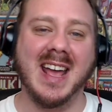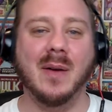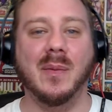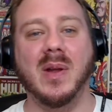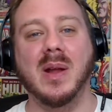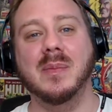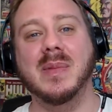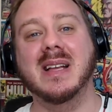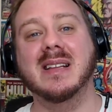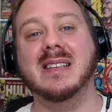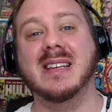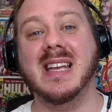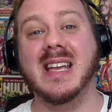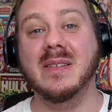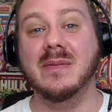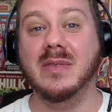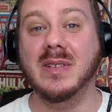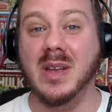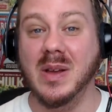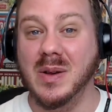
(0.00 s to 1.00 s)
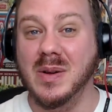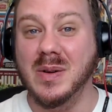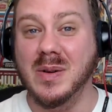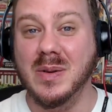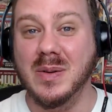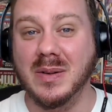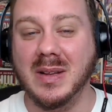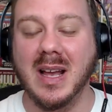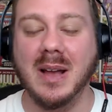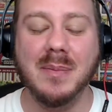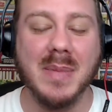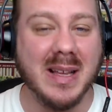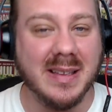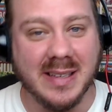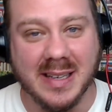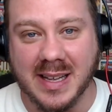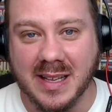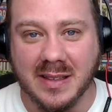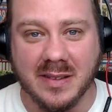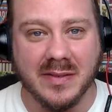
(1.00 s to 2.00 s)
What it means, it gives you, the
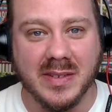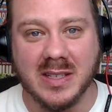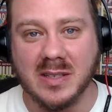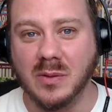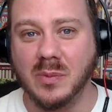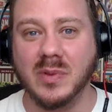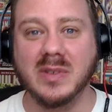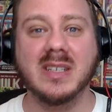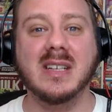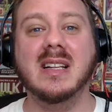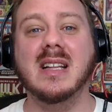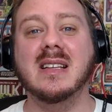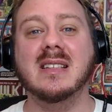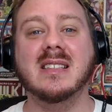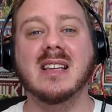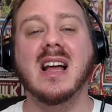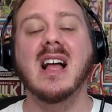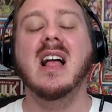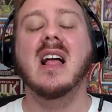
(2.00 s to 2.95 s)
amazing individual watching this,